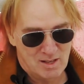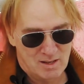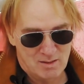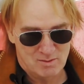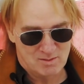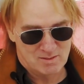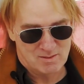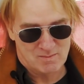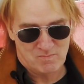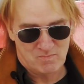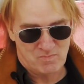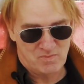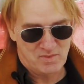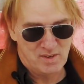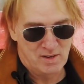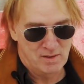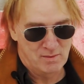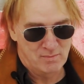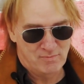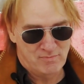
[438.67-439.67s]
I was, you
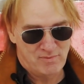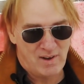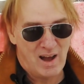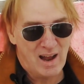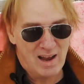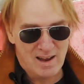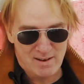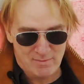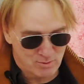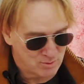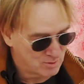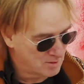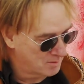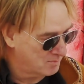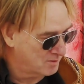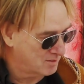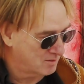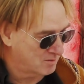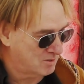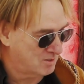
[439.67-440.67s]
know, 5 or
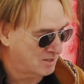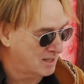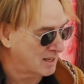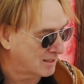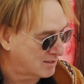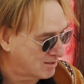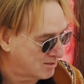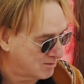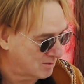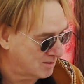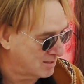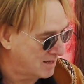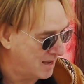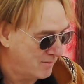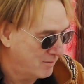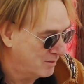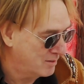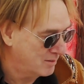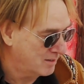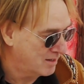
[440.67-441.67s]
something, or 6 or 7,
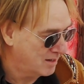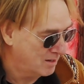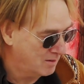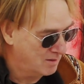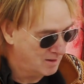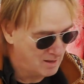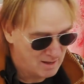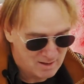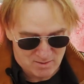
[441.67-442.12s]
you know. I had